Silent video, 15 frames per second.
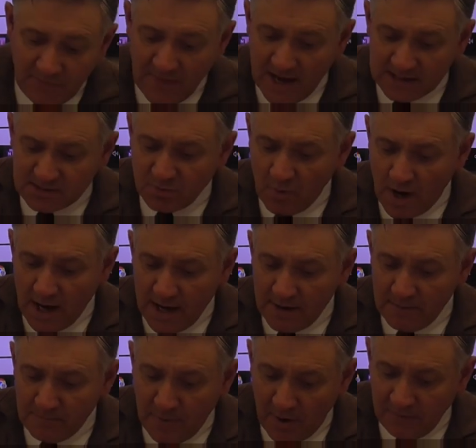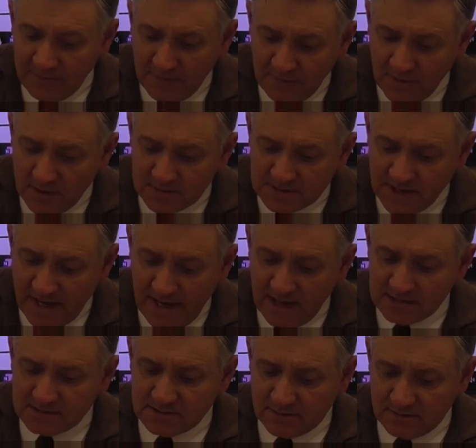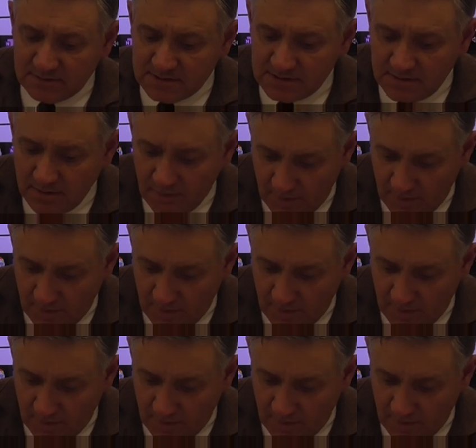that's why both of those answers,